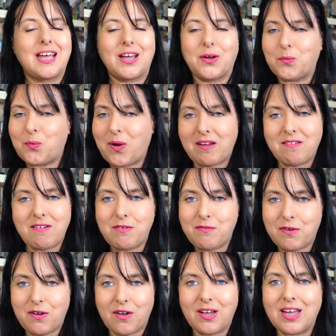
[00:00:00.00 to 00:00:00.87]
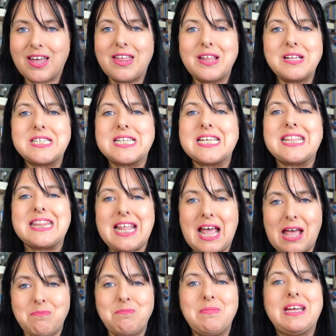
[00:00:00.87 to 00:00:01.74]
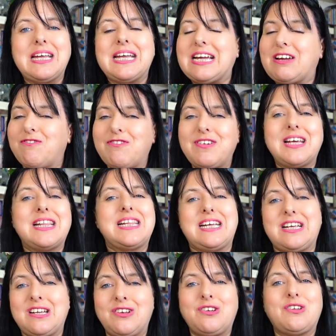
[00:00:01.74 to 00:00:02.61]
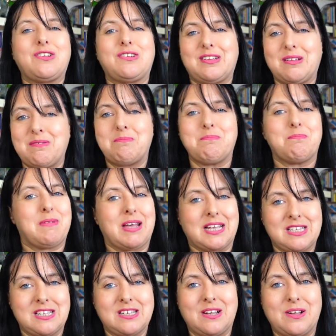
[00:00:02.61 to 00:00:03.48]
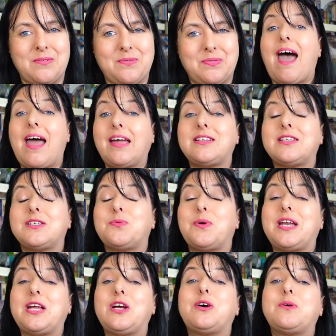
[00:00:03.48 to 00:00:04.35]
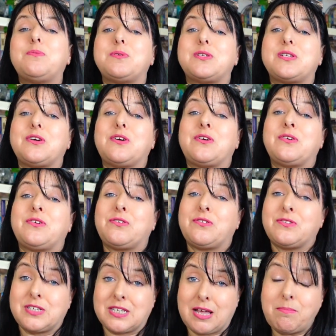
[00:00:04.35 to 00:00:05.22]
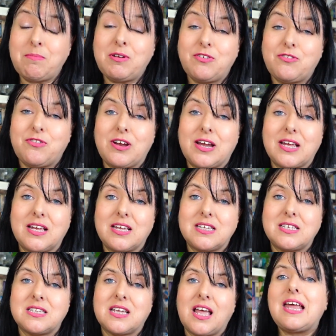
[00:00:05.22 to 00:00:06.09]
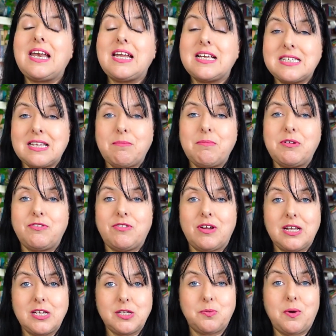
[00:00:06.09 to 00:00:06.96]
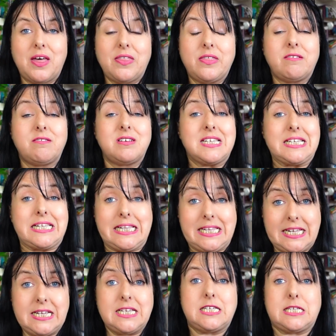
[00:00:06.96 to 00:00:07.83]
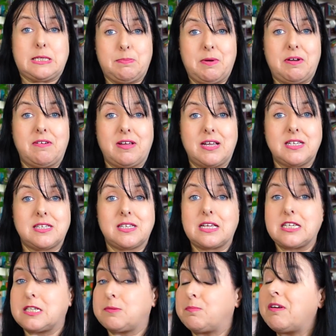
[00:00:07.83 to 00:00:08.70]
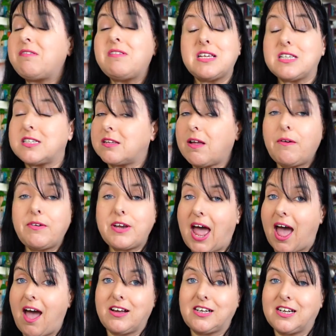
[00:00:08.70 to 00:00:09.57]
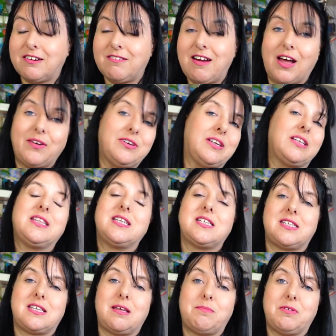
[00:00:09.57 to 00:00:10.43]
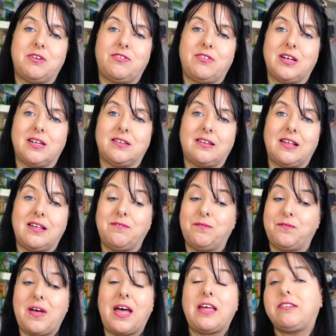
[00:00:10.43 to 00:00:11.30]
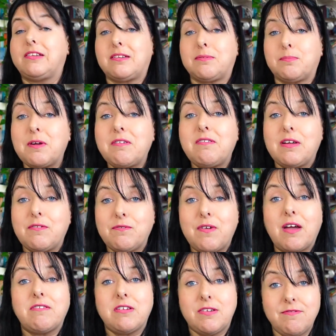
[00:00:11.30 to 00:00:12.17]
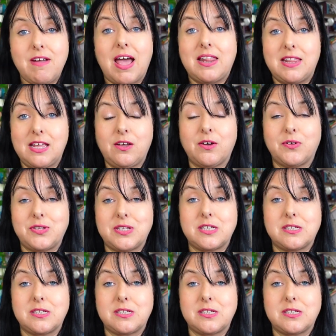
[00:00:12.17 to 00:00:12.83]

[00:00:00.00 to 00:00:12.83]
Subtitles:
Wherever. To them, it really doesn't matter. And when it comes to cemeteries, in a cemetery is where there is least spirits. Spirits don't hang around in the cemeteries. In fact, spirit very rarely go to